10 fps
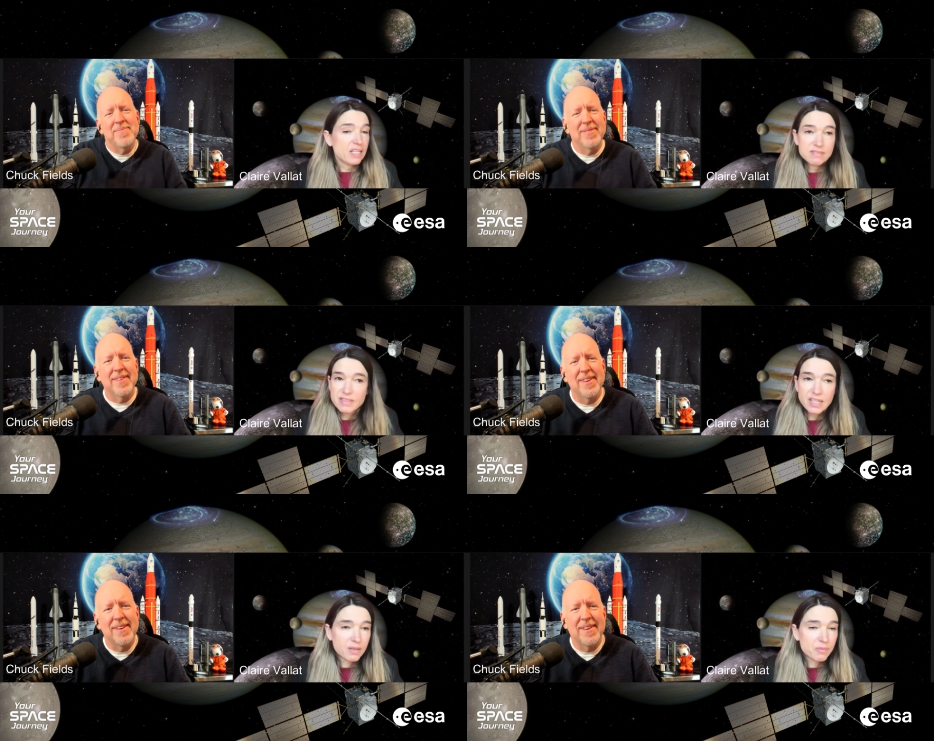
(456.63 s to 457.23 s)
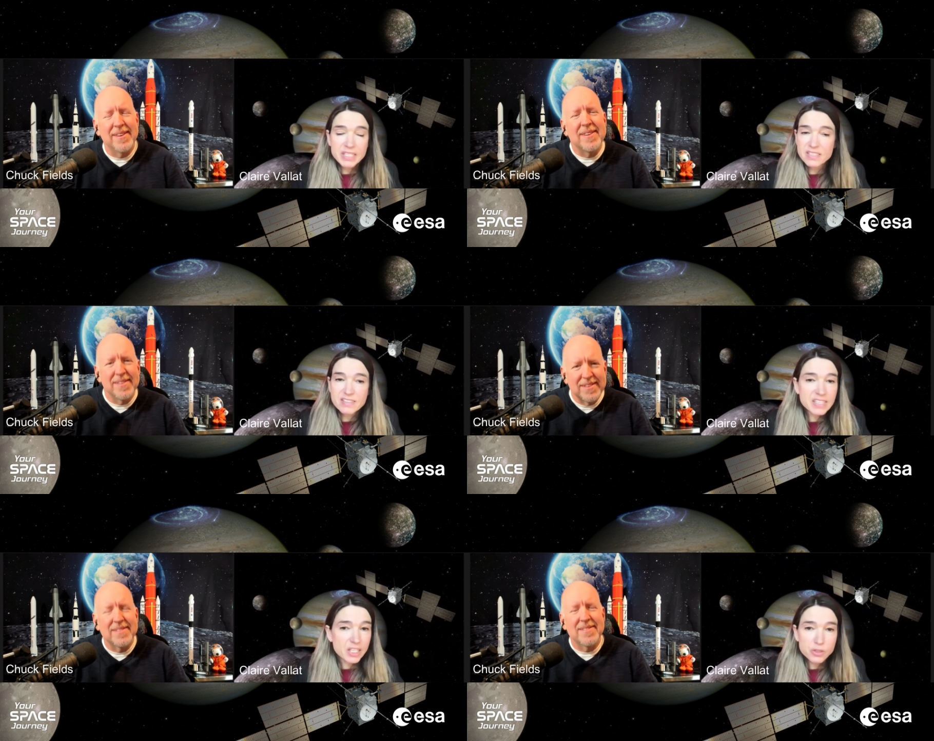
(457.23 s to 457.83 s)
Speaker 1: There are many
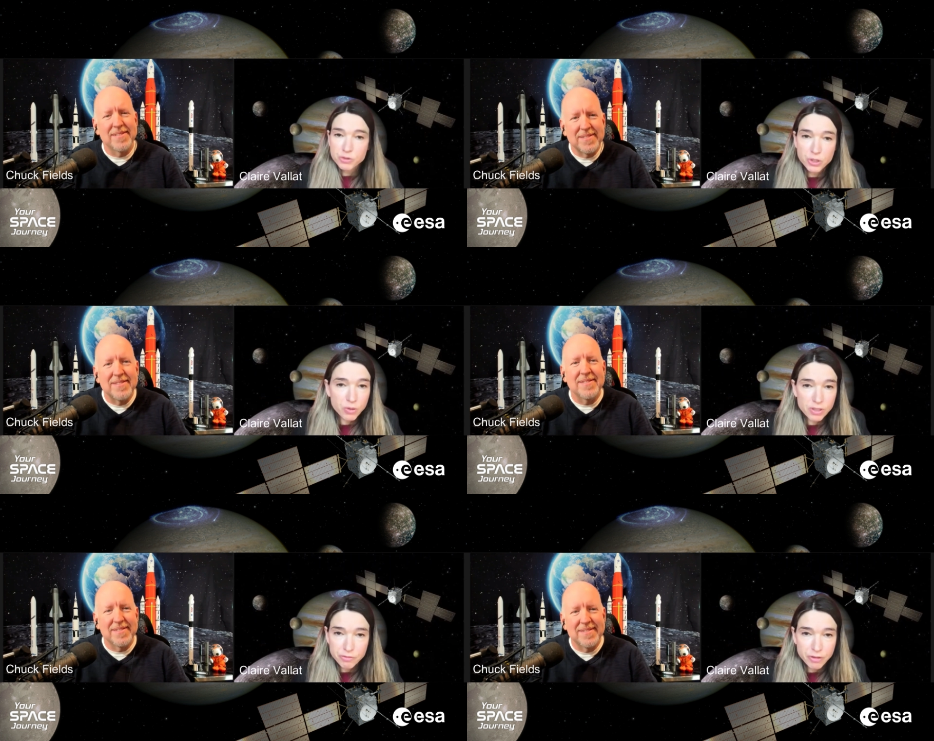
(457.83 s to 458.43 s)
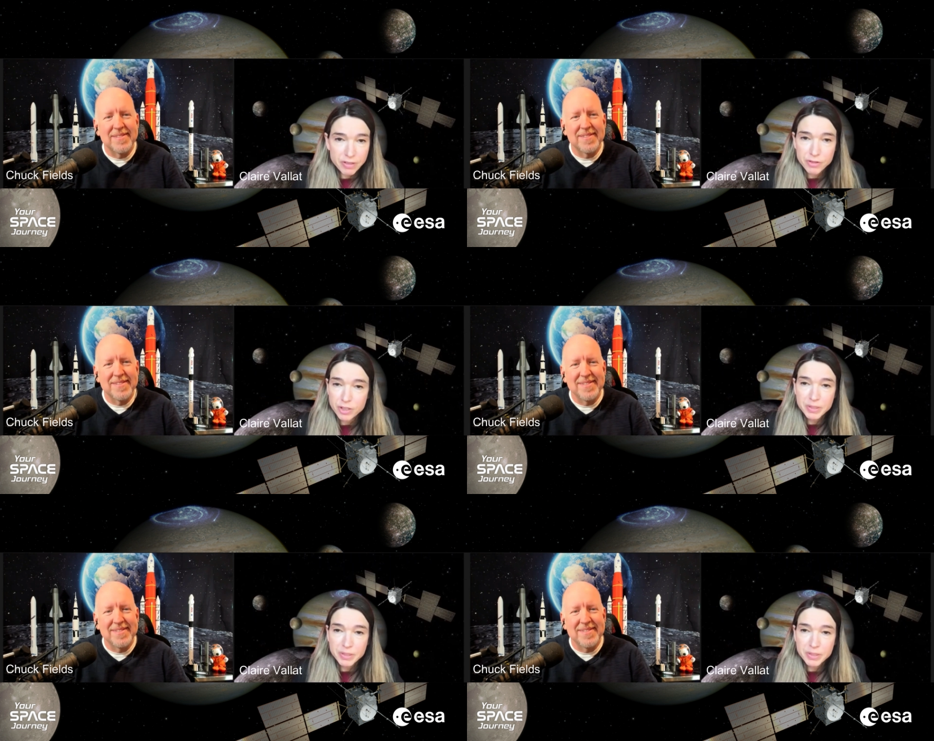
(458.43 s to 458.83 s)
things I could go on forever,